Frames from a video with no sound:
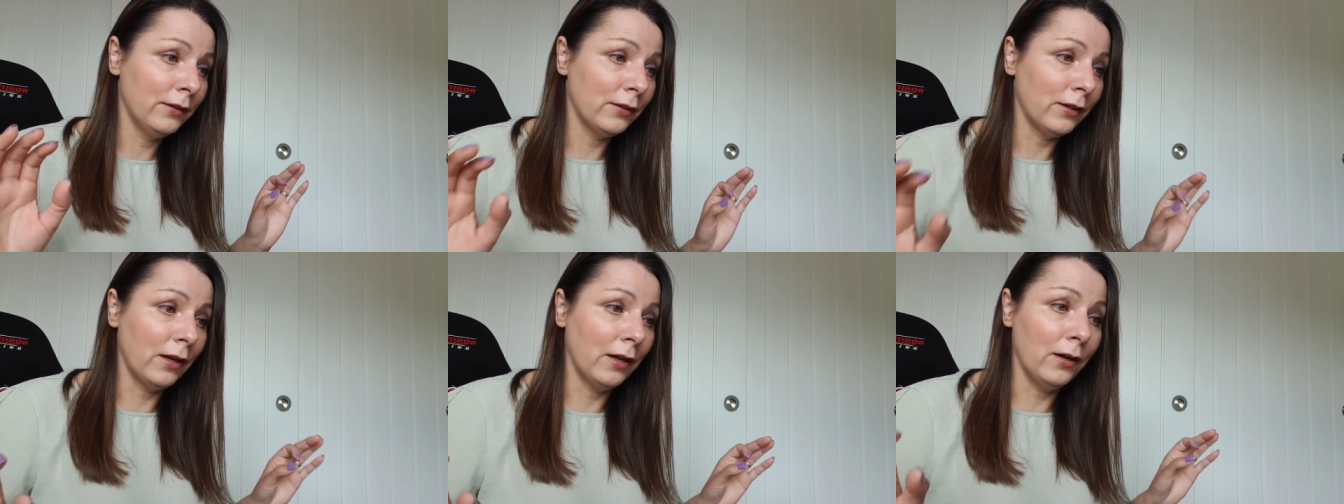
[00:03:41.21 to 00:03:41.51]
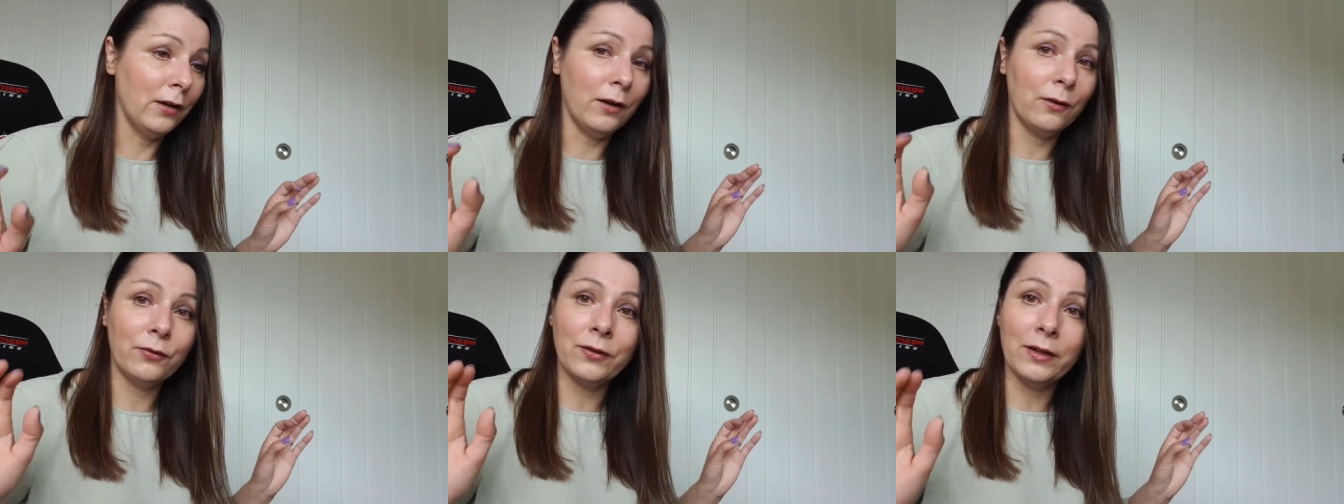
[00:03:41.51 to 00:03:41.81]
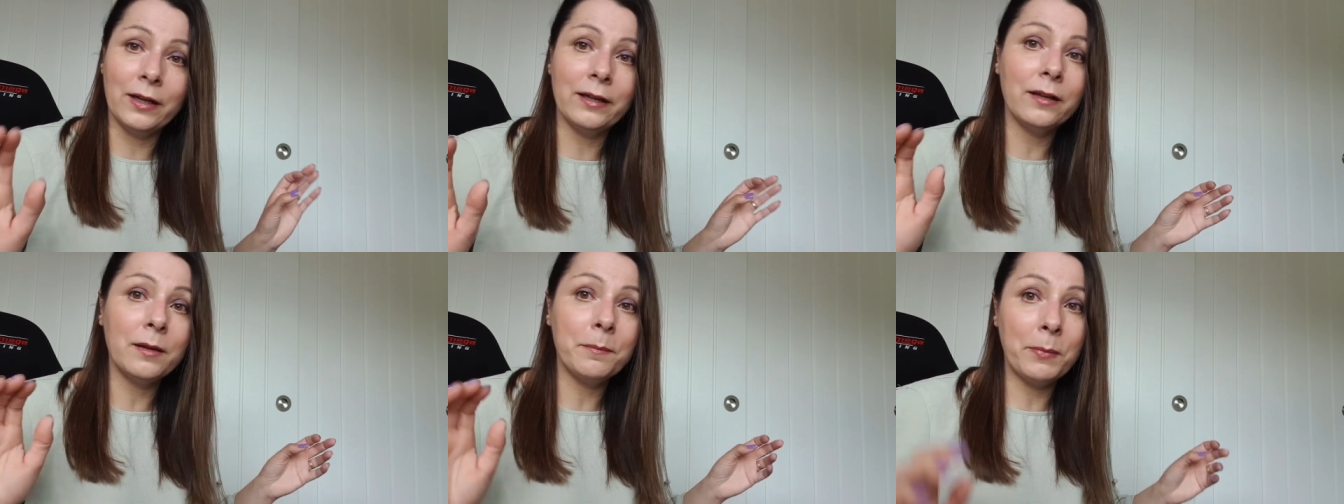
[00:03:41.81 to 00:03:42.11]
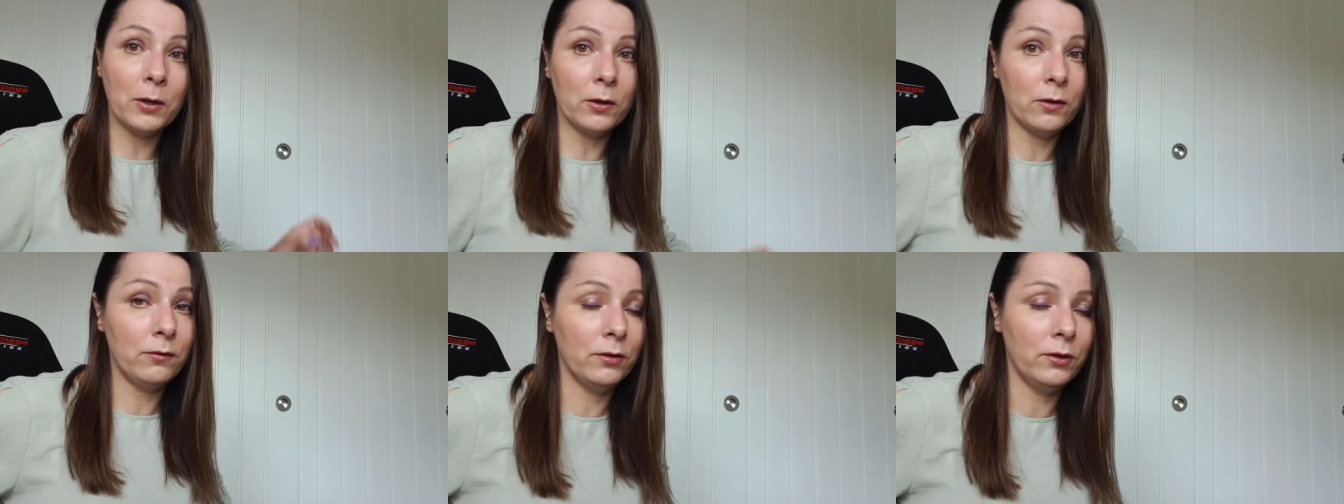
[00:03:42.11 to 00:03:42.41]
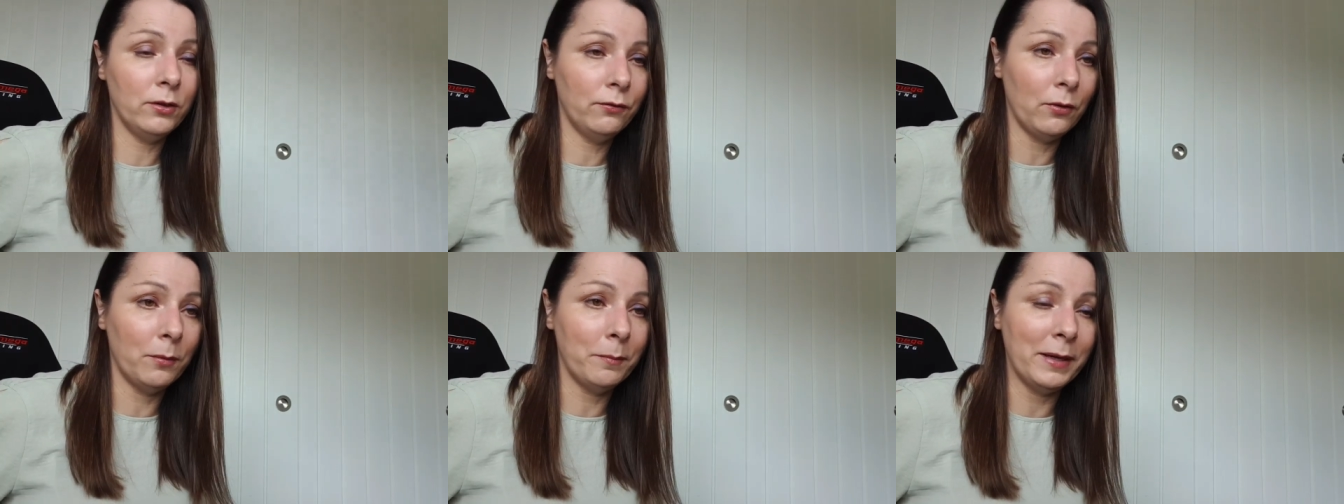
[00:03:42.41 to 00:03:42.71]
So I've sent the
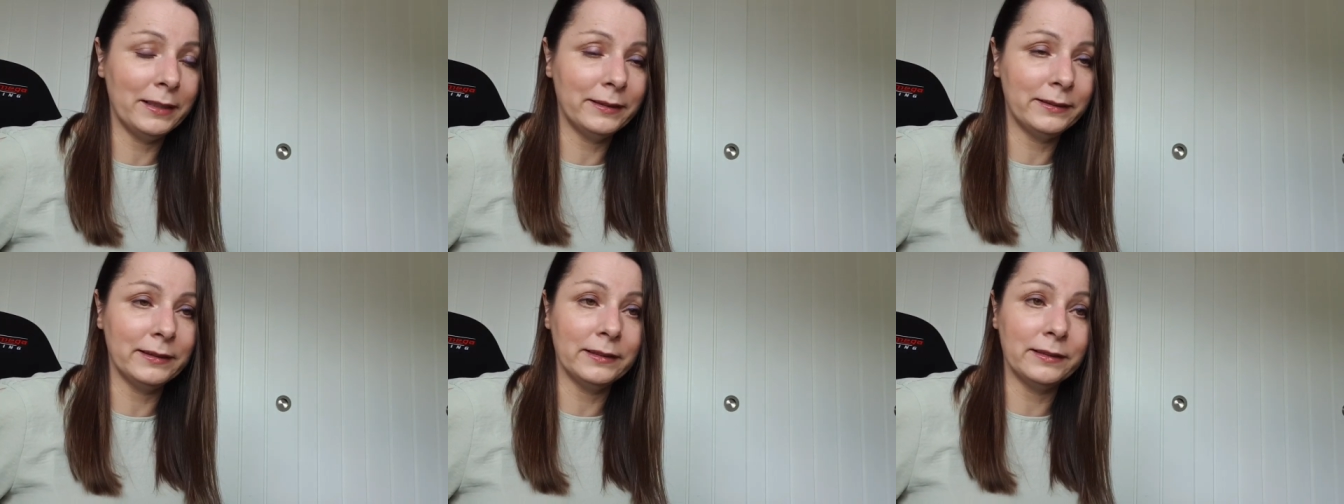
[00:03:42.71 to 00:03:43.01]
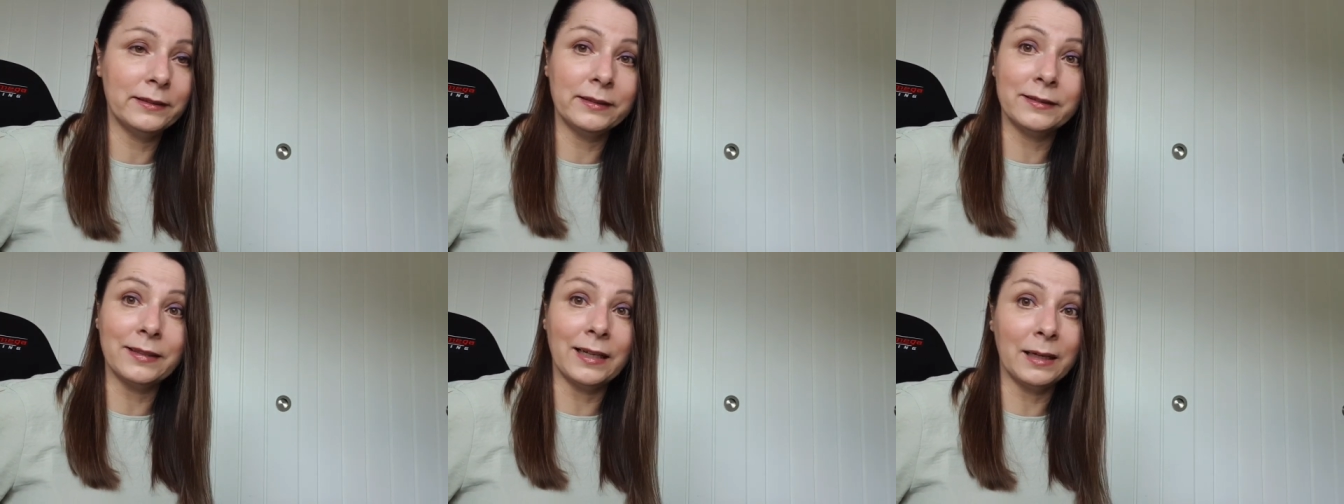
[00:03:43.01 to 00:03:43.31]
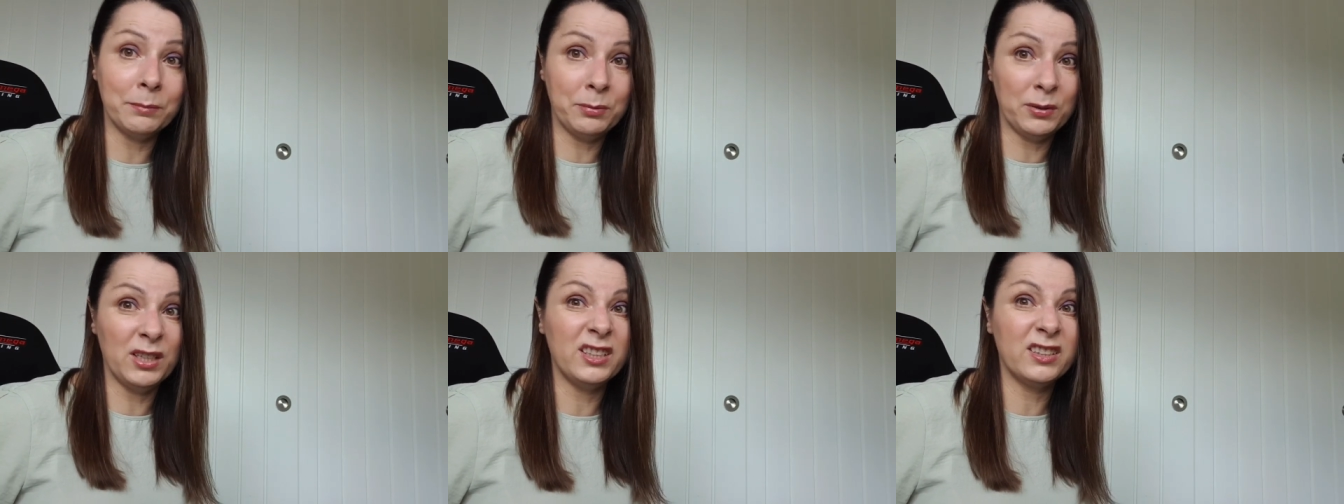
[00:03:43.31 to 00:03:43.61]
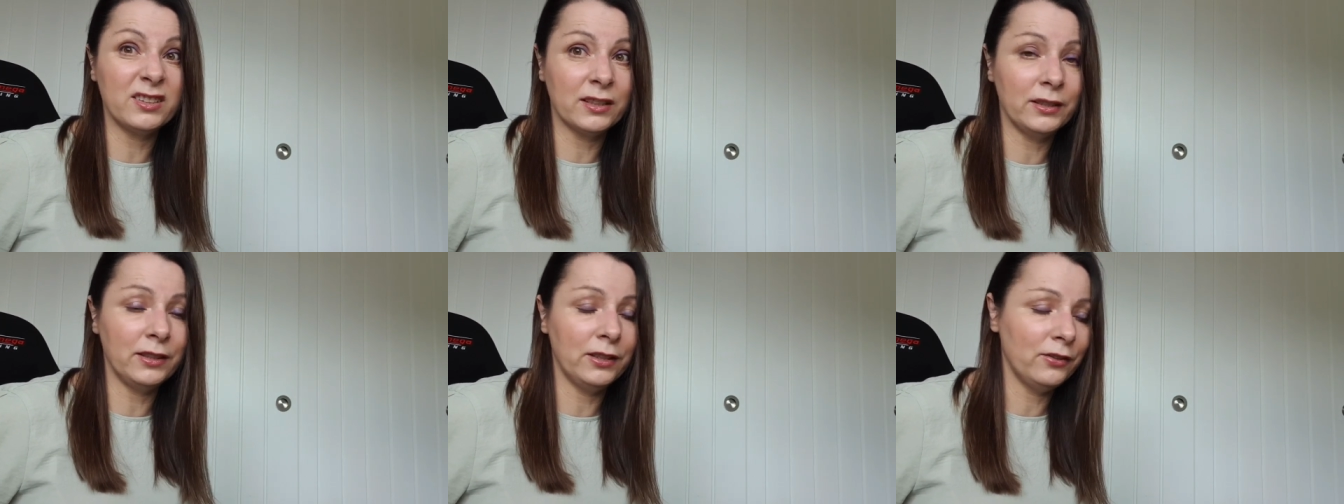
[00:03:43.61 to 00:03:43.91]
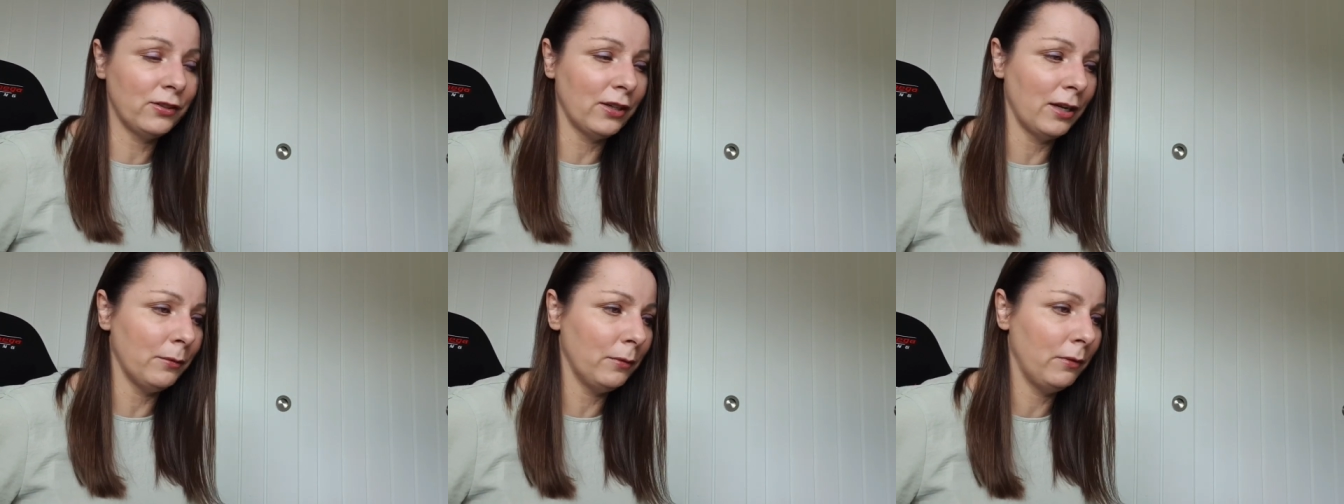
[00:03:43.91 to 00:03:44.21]
buyer another message to say, please can
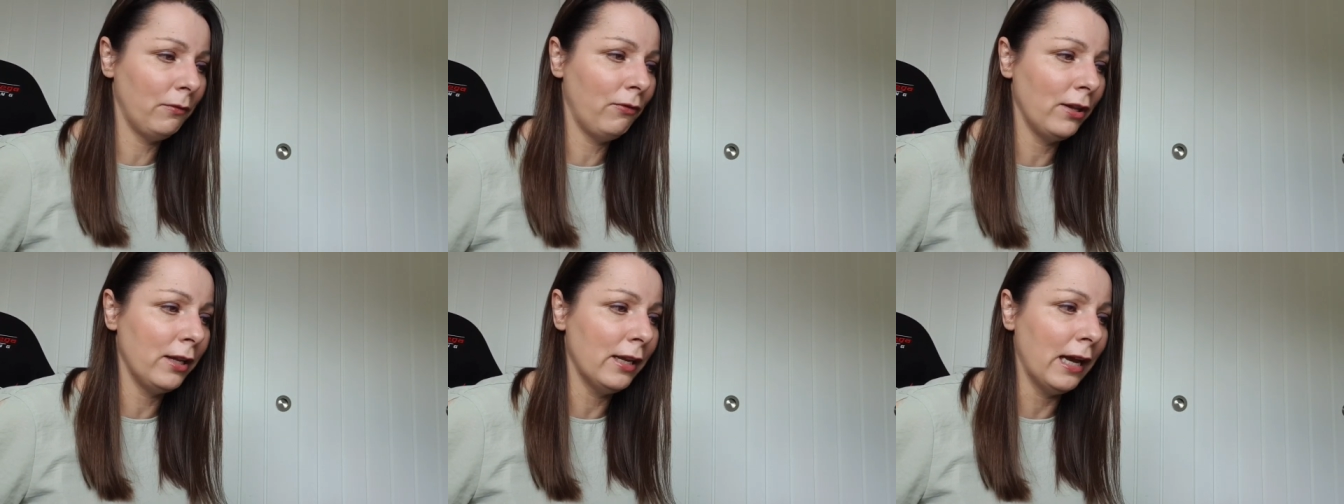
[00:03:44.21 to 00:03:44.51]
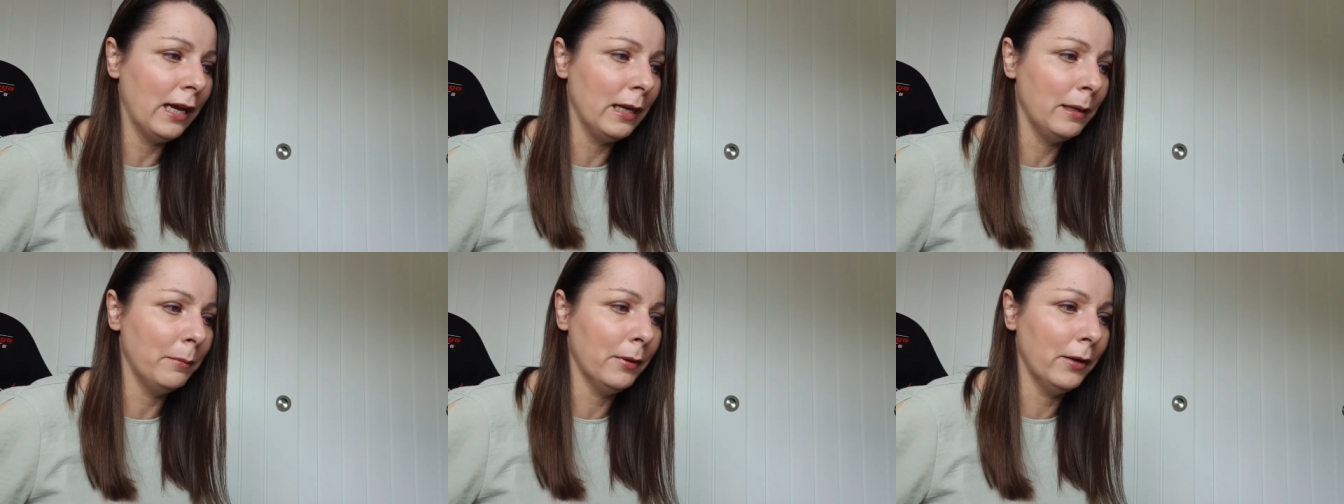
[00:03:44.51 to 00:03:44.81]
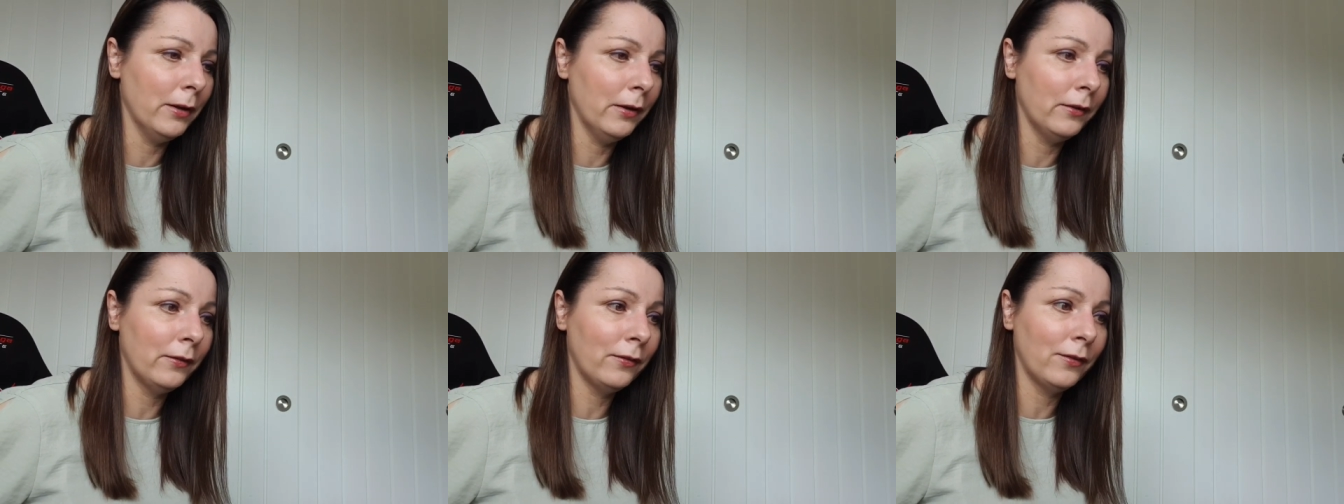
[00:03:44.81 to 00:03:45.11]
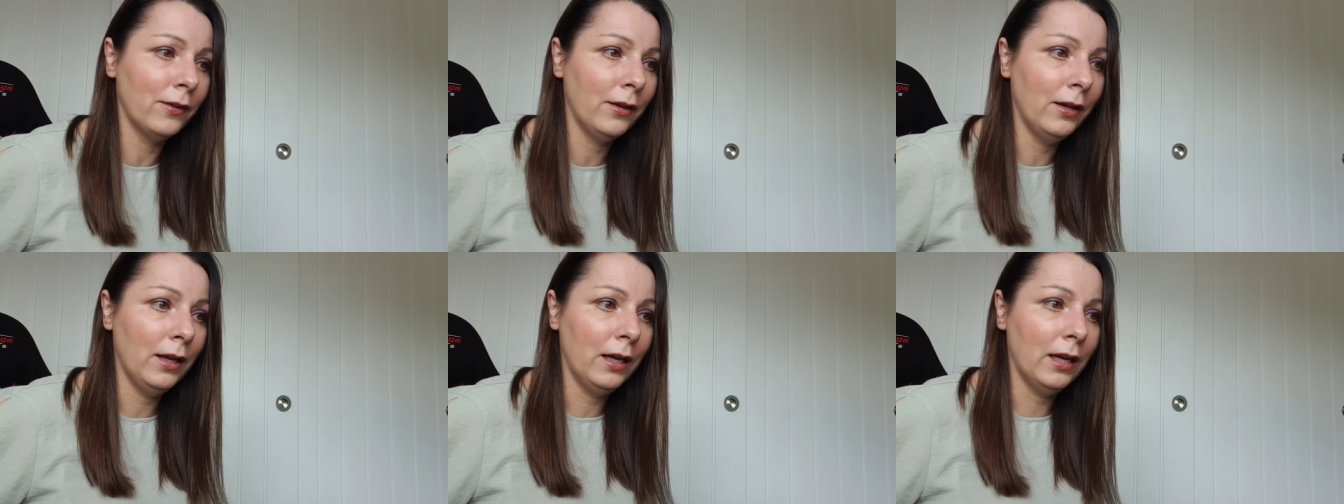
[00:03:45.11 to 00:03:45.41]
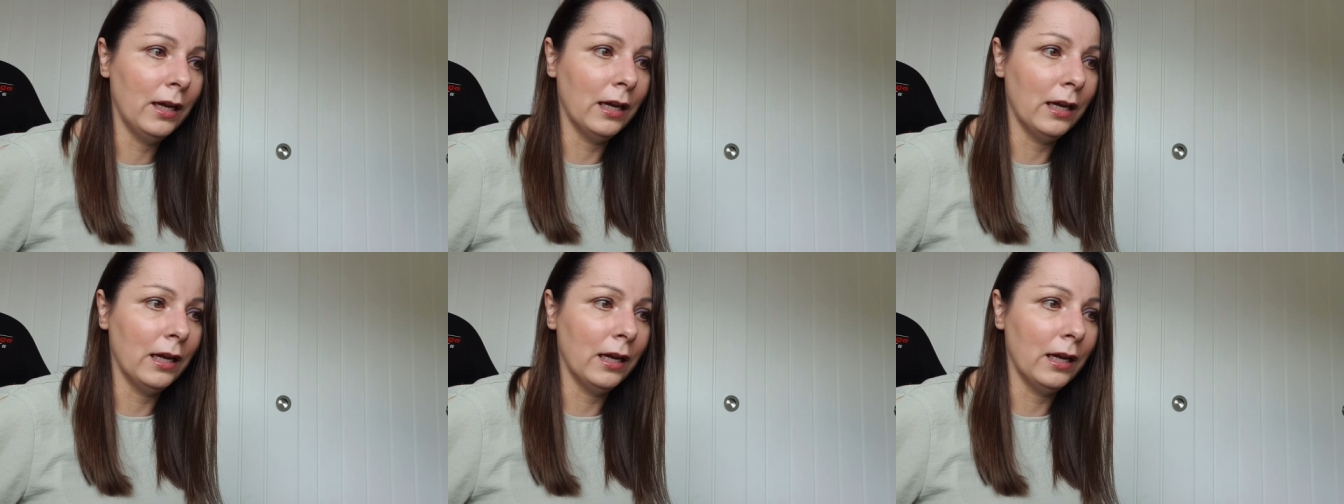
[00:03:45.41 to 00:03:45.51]
you check with your neighbours